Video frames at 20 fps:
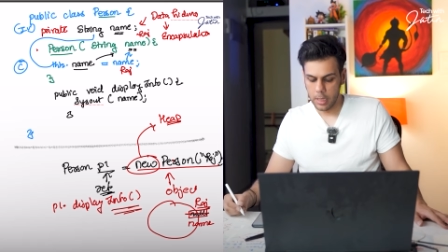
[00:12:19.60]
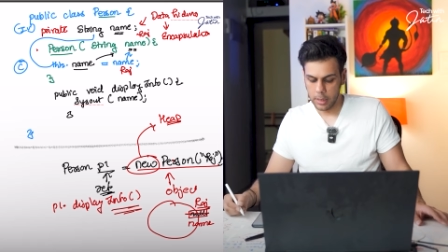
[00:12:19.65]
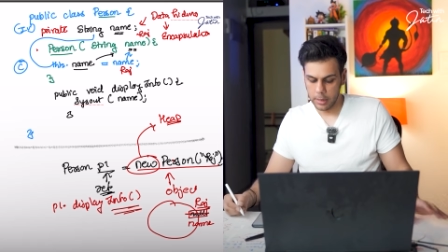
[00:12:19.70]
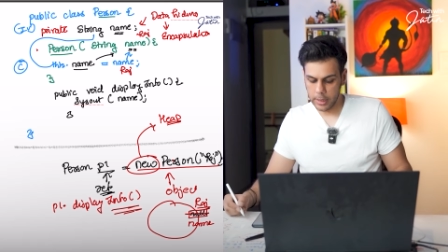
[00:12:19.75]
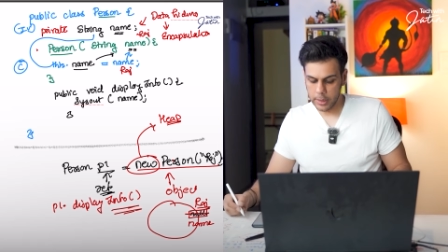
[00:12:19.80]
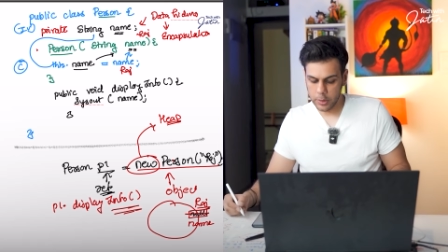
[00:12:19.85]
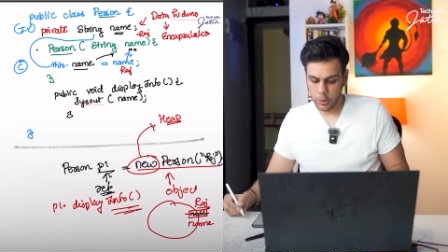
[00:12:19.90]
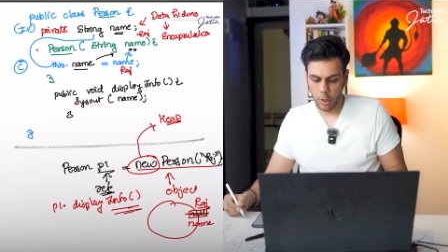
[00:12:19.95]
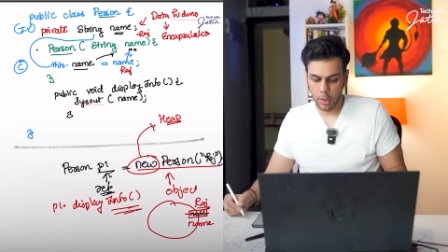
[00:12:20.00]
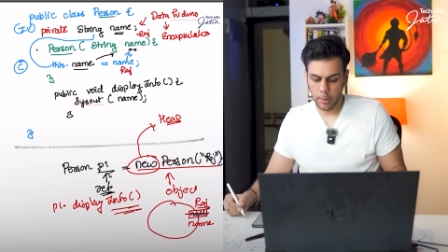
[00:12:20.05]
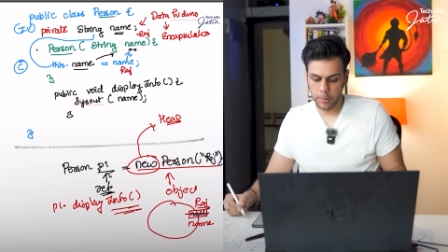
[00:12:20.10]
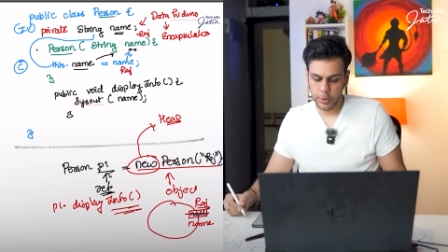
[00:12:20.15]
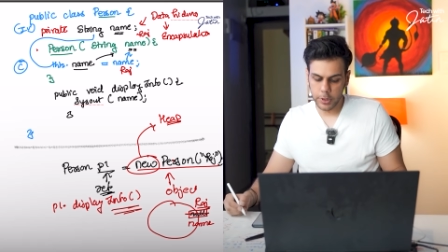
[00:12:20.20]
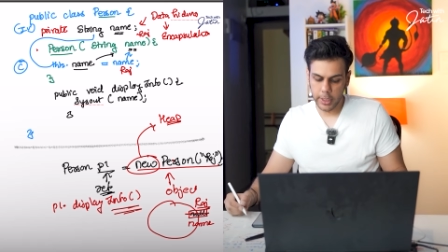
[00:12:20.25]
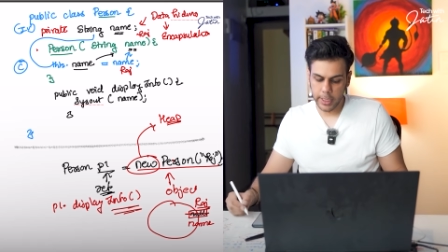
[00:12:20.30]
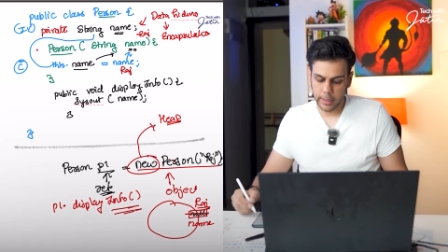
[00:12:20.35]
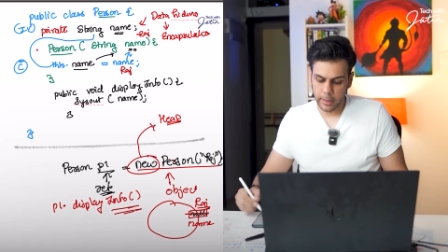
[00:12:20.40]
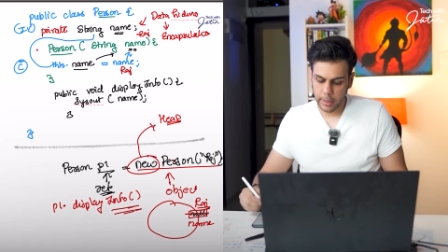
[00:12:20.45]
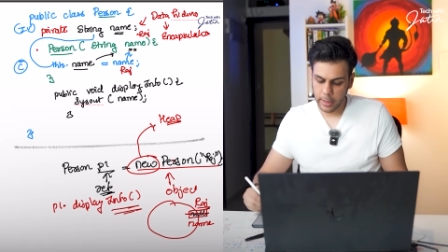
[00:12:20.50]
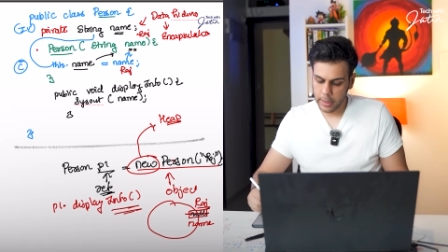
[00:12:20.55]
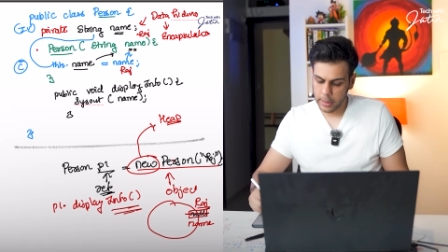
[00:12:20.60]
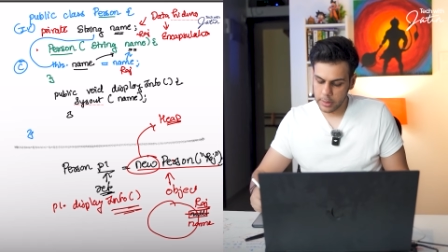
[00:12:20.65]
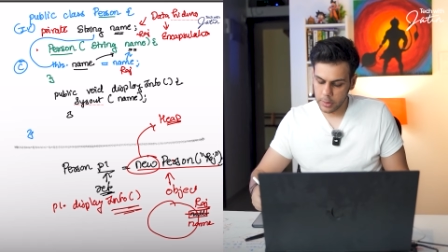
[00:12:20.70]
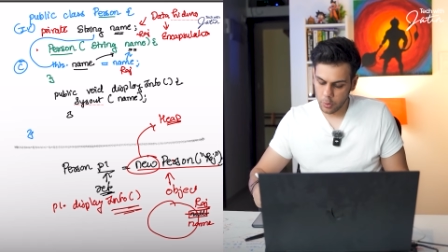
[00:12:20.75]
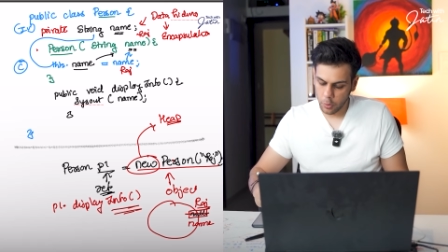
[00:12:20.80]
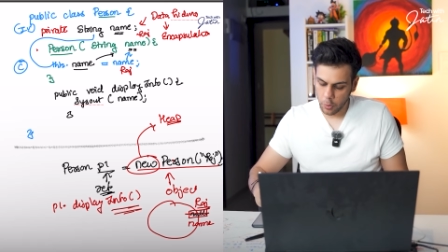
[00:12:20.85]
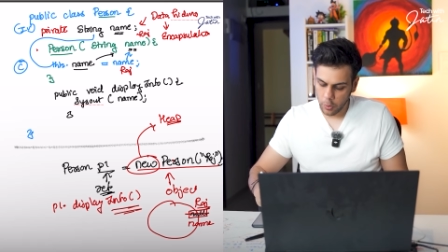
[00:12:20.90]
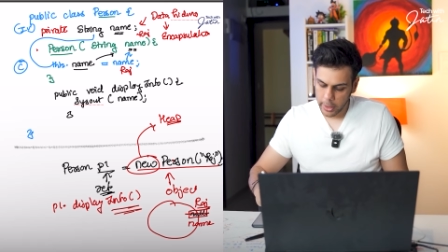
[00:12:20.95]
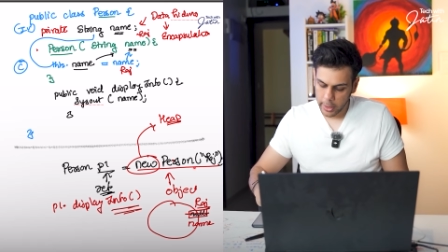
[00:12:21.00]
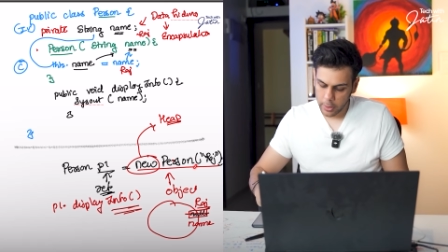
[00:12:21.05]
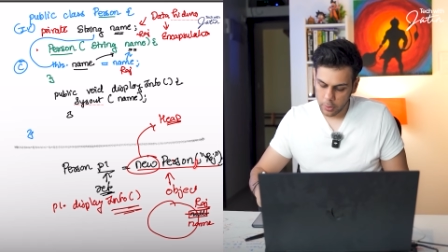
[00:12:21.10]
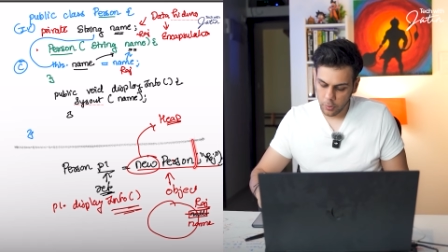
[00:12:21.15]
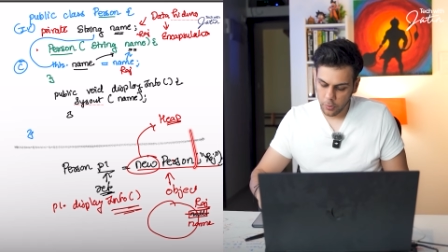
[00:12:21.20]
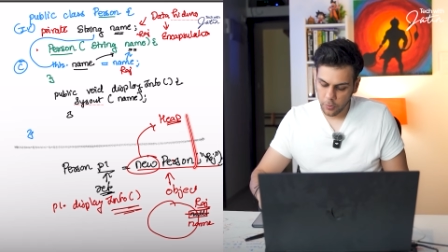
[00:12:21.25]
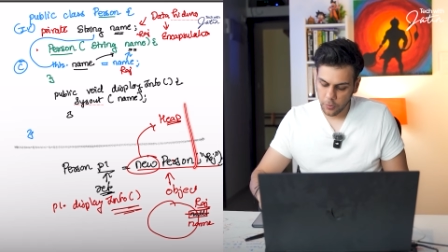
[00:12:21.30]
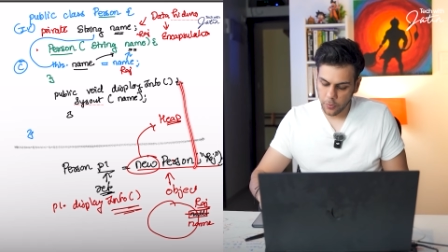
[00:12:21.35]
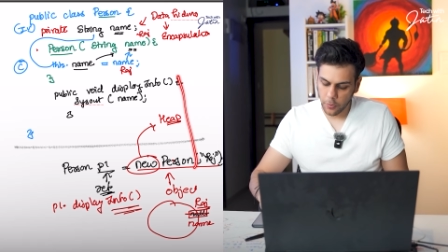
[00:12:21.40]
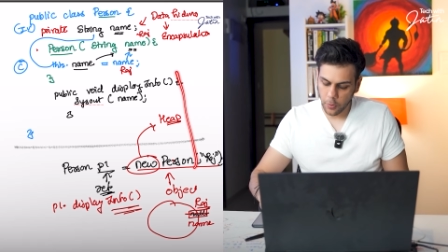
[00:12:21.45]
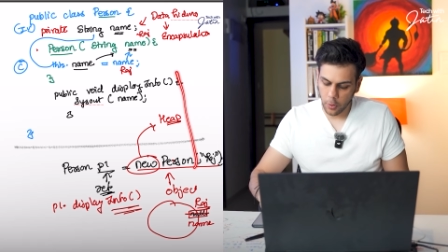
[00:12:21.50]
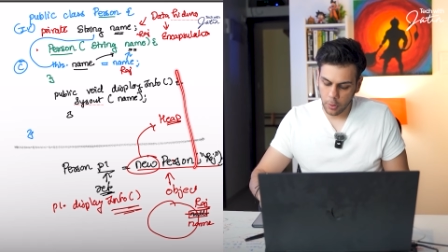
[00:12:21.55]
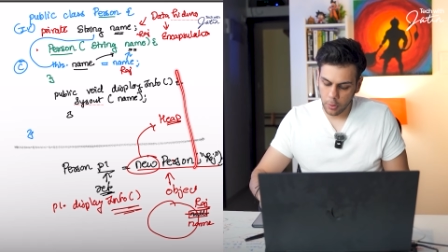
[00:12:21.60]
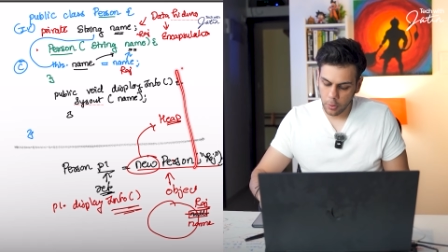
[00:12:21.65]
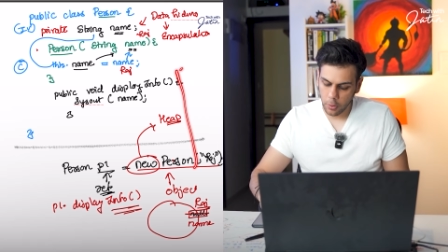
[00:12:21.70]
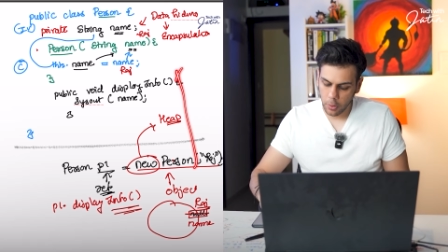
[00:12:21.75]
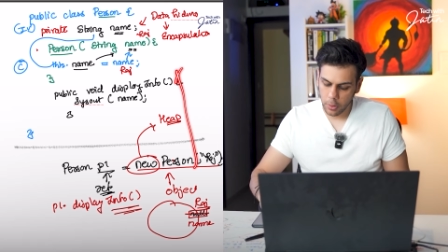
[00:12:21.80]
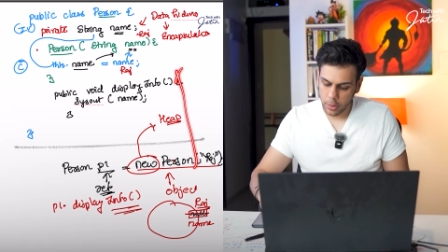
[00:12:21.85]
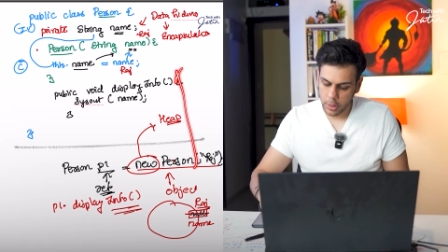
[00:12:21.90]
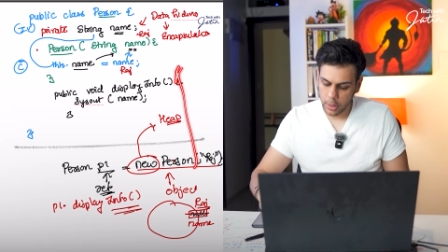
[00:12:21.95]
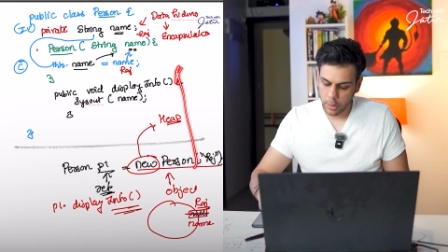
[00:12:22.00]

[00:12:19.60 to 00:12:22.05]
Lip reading: This object is going to follow